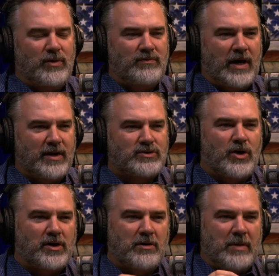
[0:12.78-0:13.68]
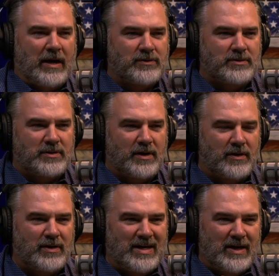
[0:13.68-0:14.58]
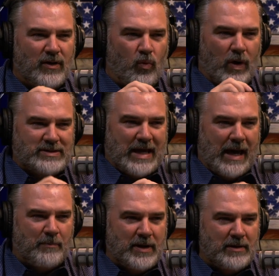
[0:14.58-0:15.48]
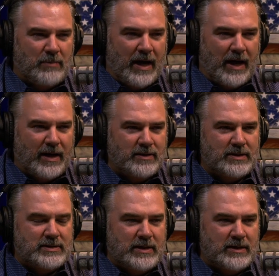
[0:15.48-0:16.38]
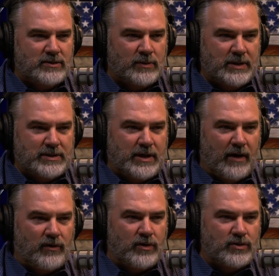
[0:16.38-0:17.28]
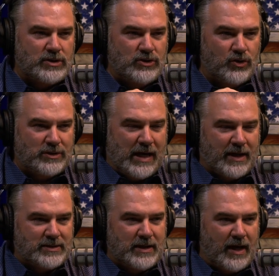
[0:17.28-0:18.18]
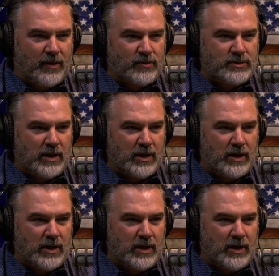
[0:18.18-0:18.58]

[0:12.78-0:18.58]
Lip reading: We've got to talk about what's happening behind the scenes with these governors and your tax dollars.